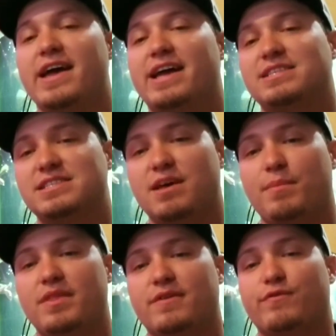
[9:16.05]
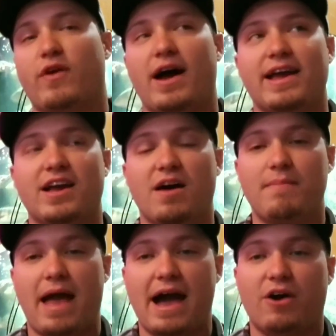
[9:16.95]
and some of their fry
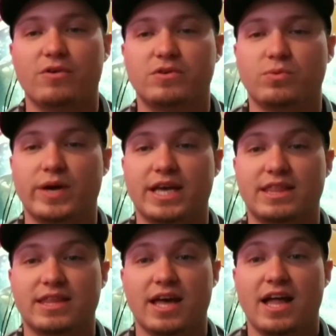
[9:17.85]
come out with